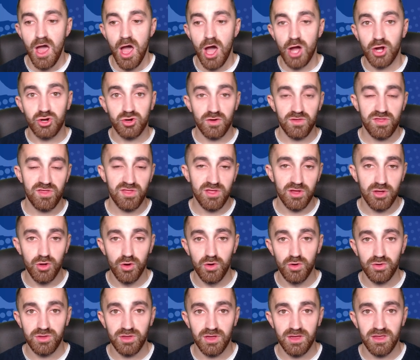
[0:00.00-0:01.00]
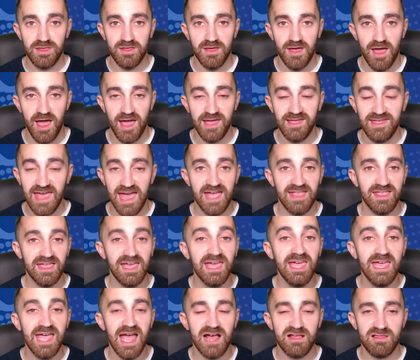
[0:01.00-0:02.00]
Across to Gordon, again,
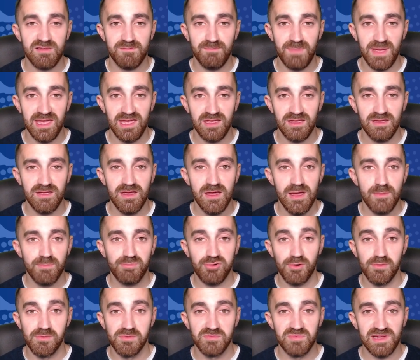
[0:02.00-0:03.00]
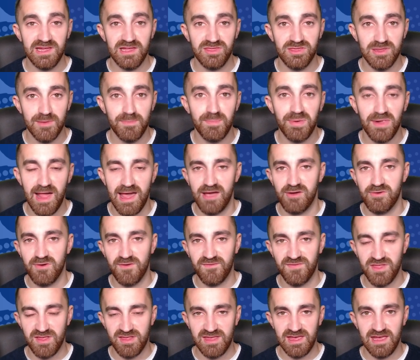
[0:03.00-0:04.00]
he has been probably the player
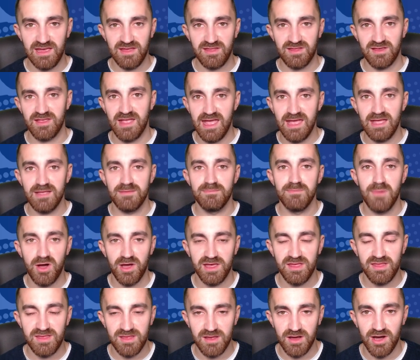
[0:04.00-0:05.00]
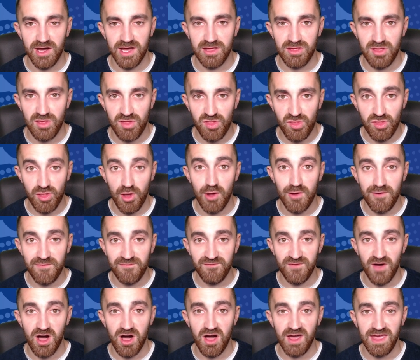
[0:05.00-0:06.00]
of the season in my side so
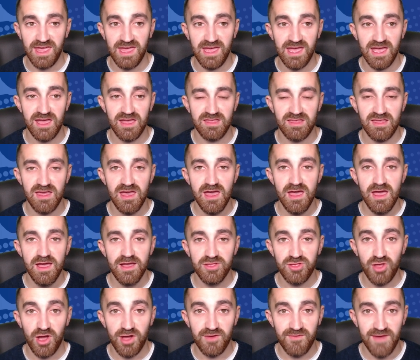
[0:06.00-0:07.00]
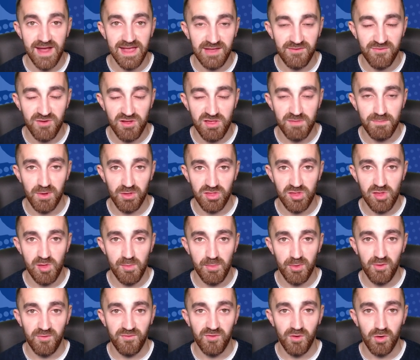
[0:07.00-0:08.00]
far. He is directly
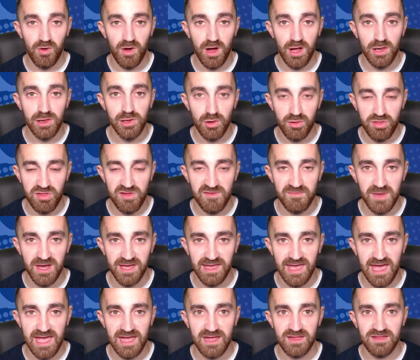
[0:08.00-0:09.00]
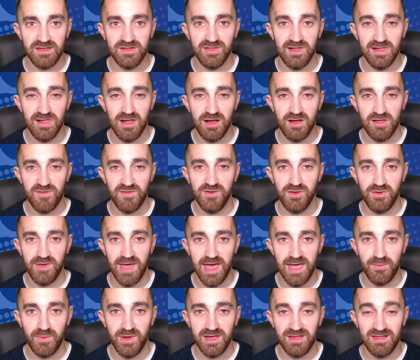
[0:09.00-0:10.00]
responsible for a lot of my gains in the last few
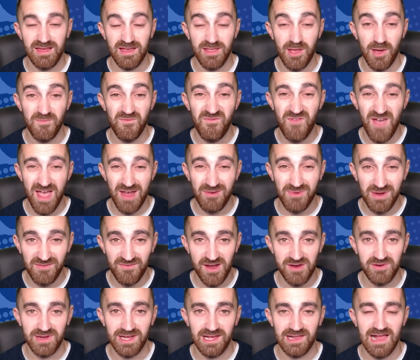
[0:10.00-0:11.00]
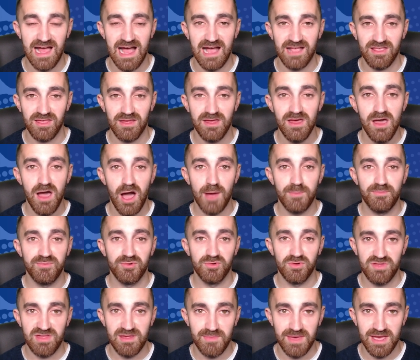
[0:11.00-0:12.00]
game weeks, and I'm very, very glad I
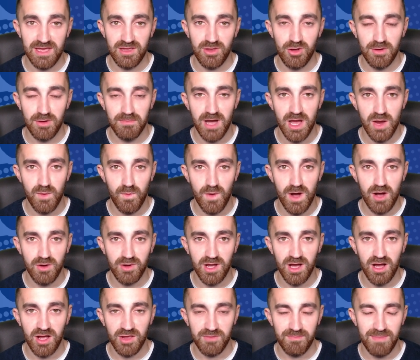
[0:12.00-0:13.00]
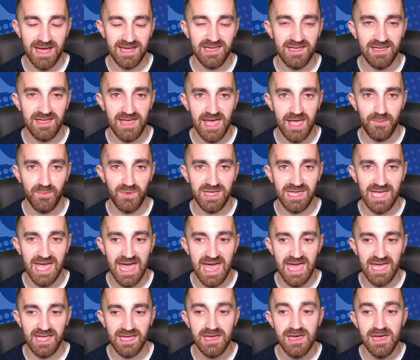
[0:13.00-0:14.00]
brought him in on my wildcard back in game week
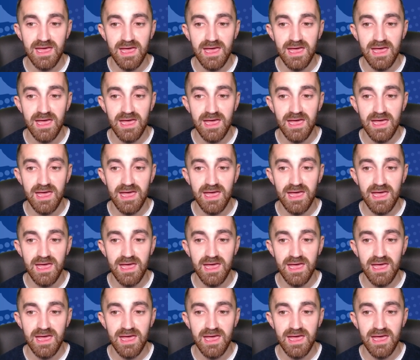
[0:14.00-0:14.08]
8.